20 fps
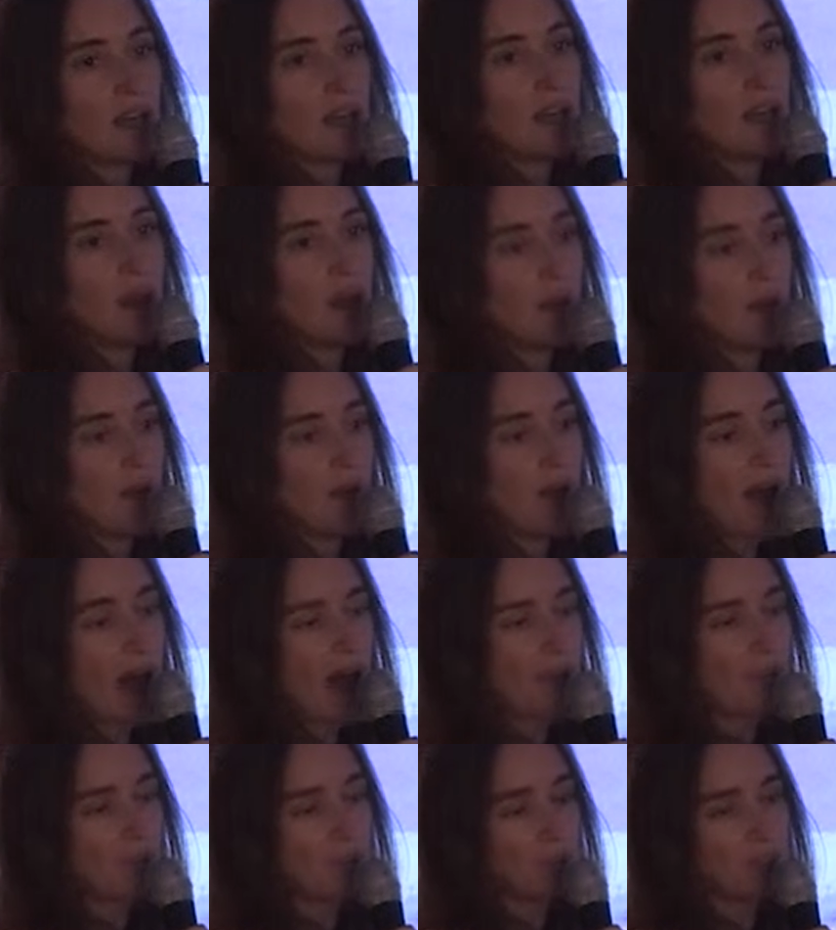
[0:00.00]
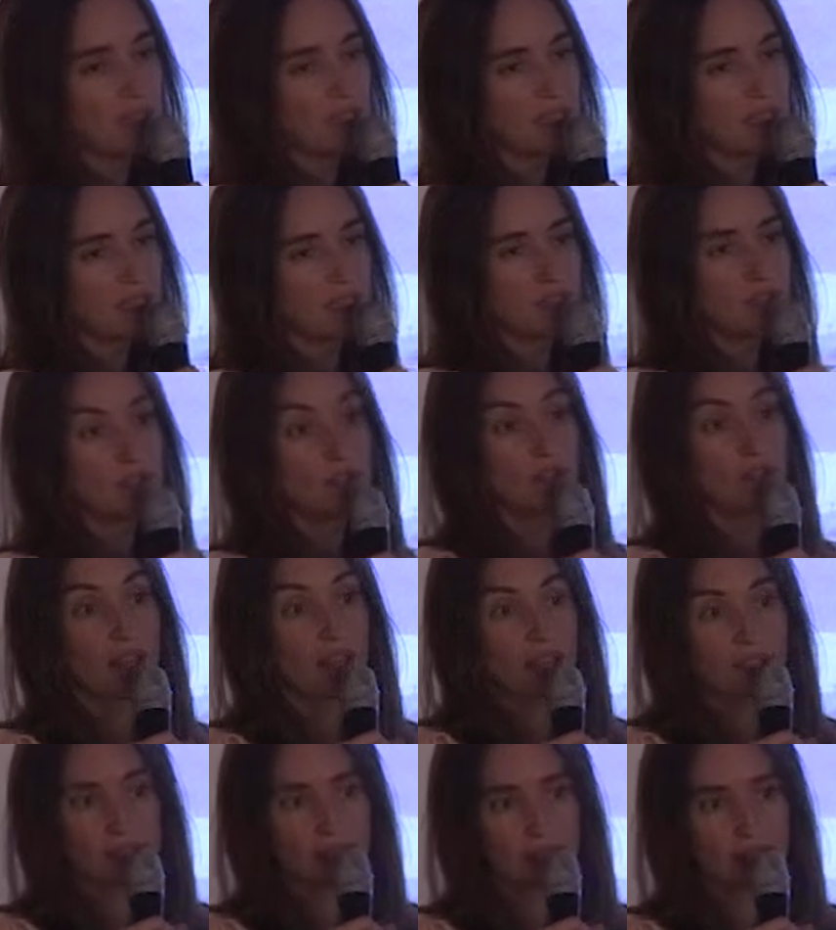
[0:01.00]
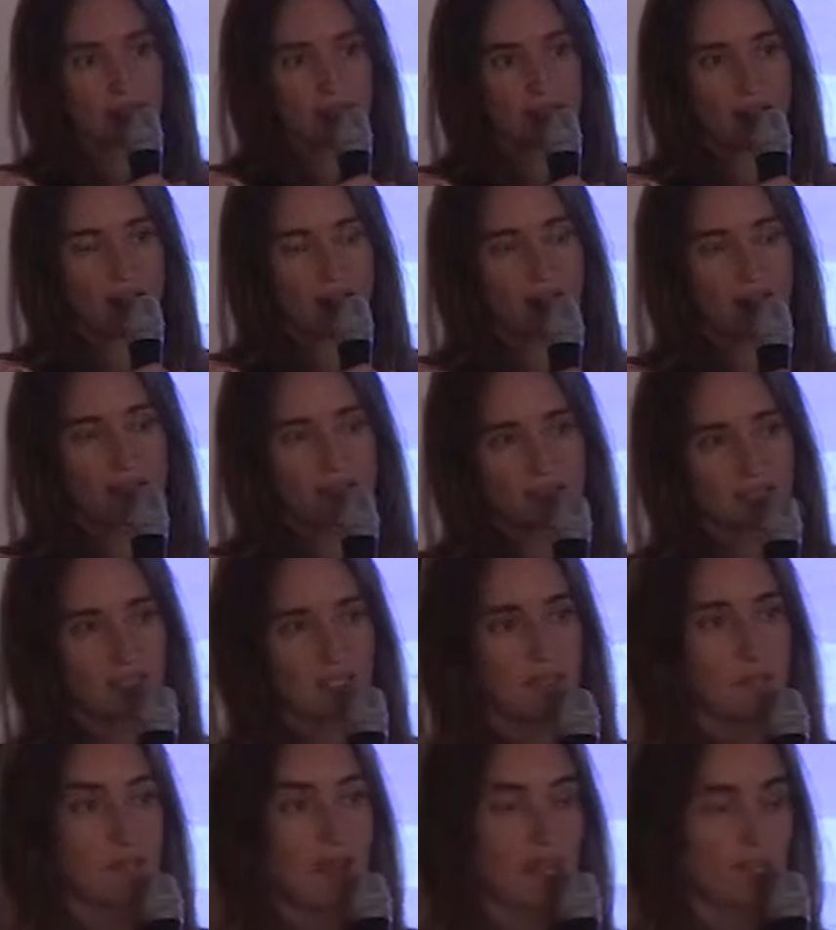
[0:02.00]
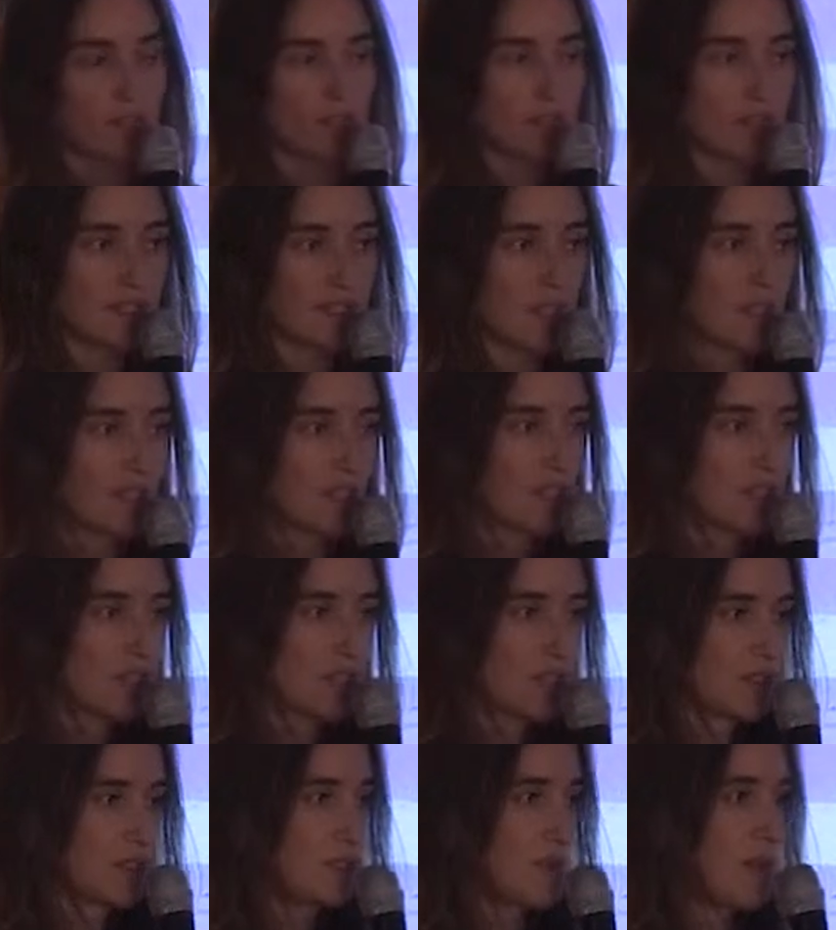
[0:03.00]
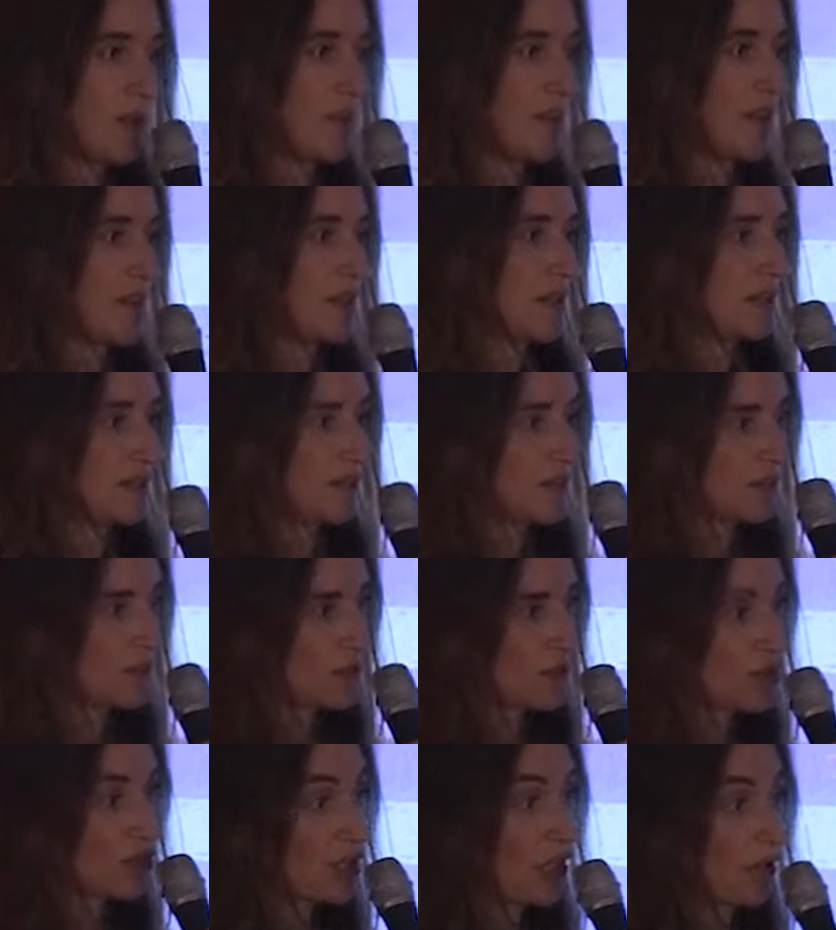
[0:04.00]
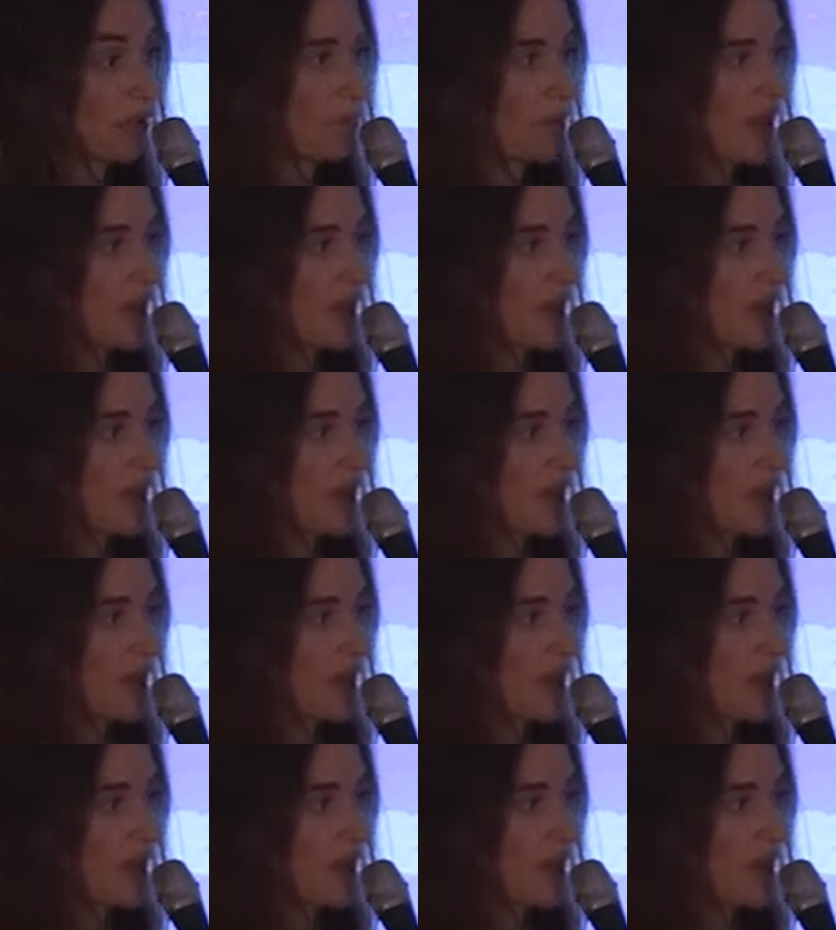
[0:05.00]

have the ability to collect data, send it back to our sanitation department, and also share it